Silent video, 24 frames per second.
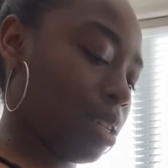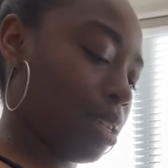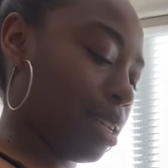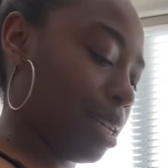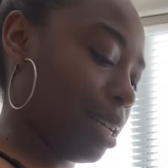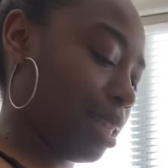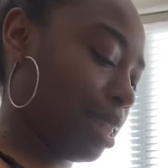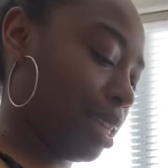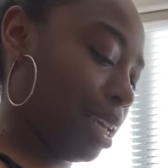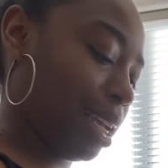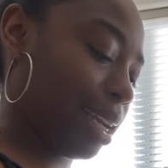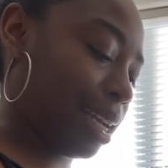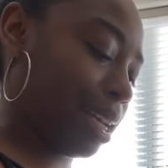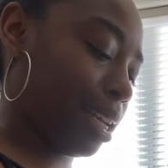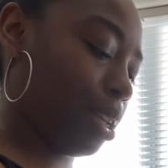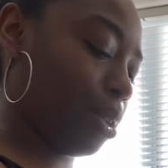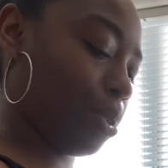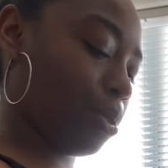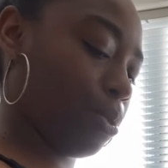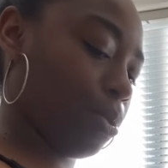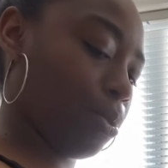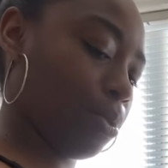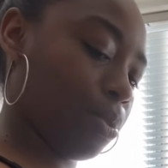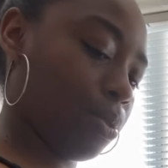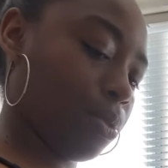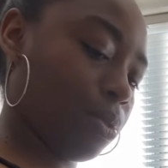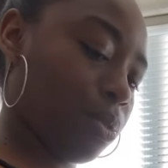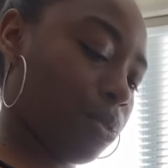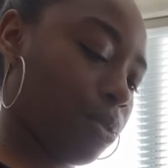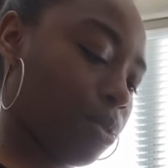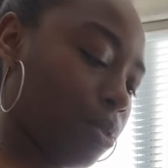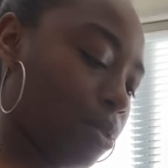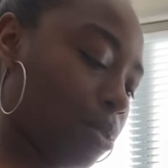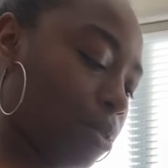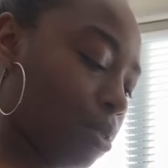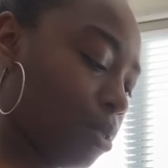I think I do.
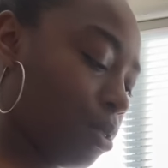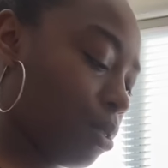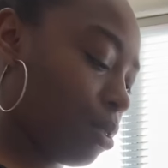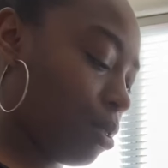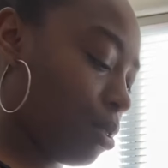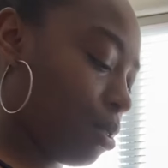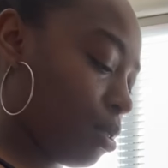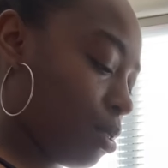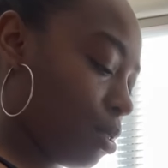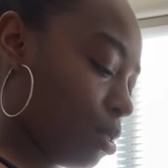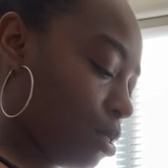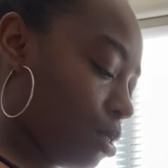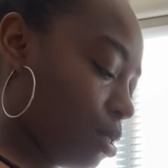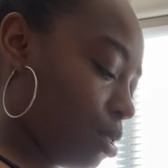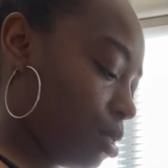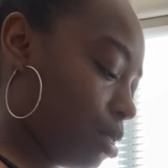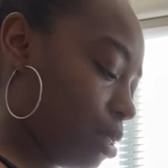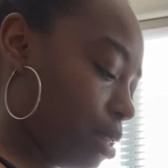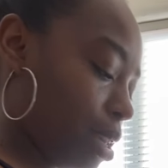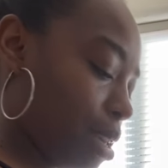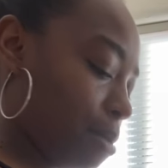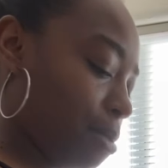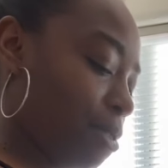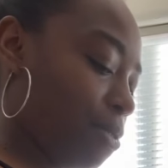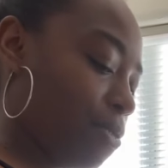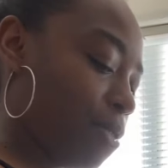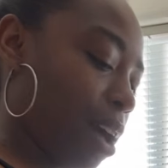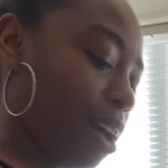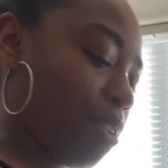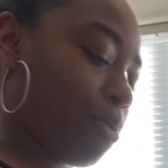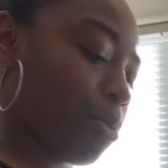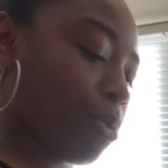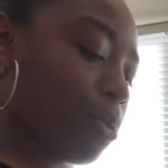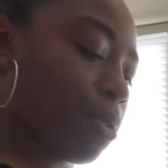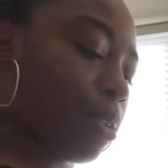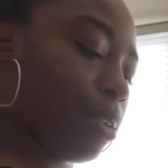Give me five
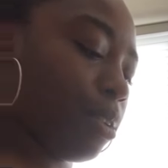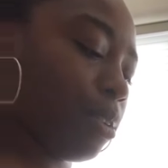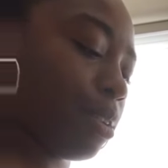more,